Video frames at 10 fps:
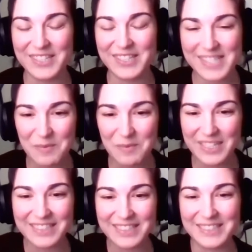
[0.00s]
assignment
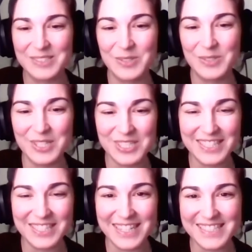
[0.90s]
in the
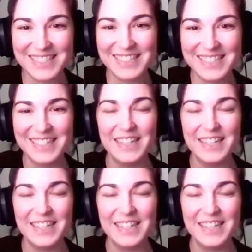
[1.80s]
instruction lesson,